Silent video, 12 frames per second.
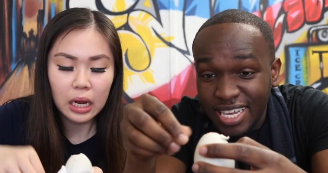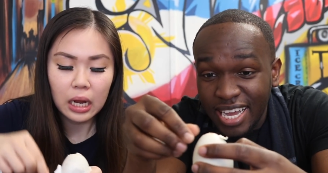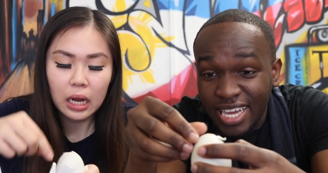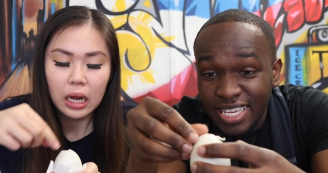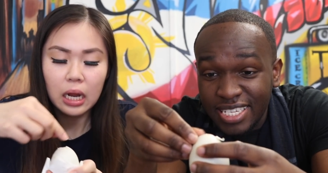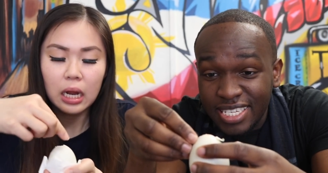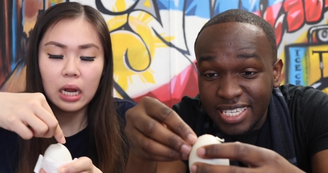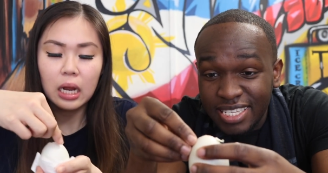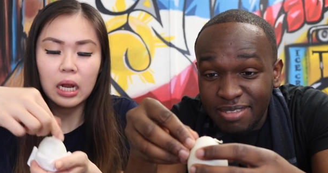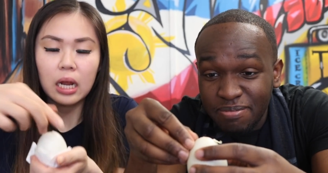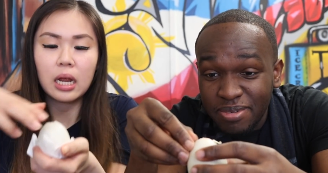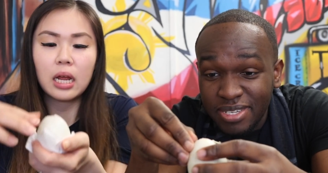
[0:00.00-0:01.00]
Speaker 1: guys,
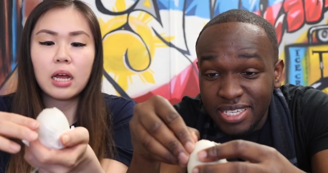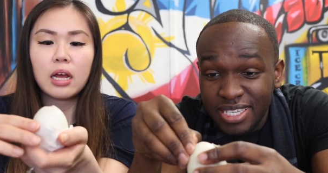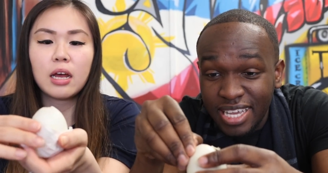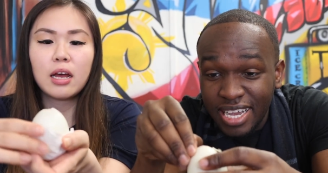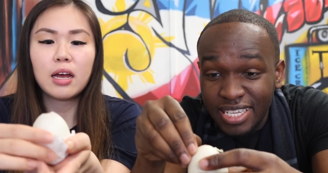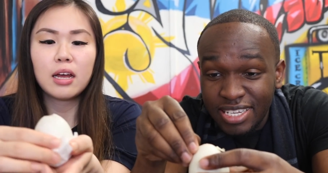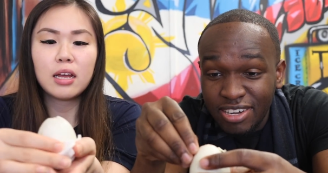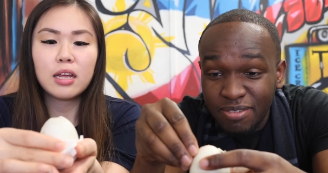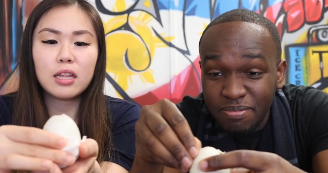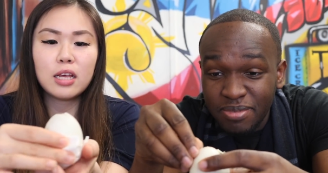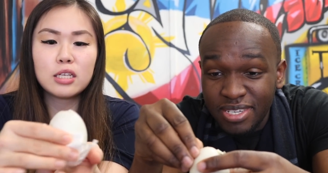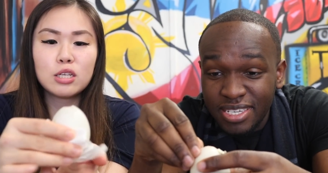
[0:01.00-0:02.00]
please, guys, help
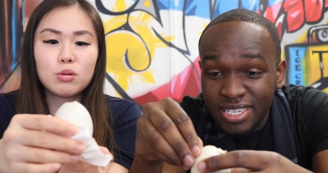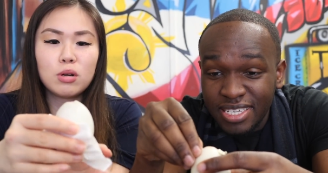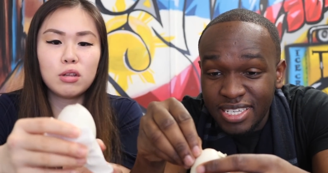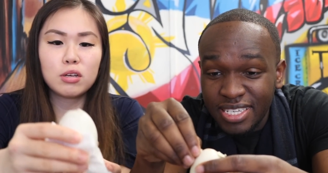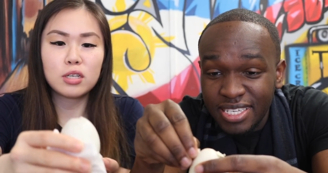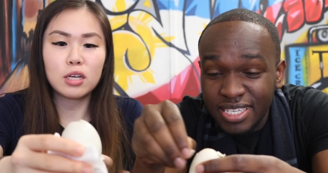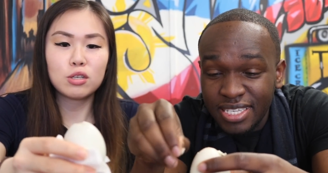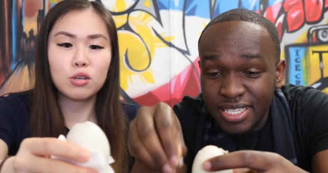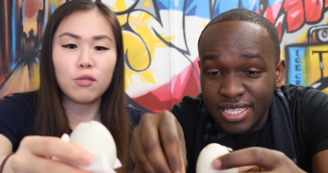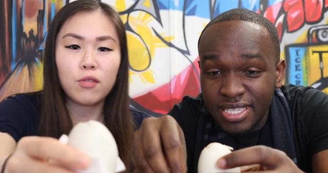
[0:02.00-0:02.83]
this me. This is
Speaker 2: what it looks like so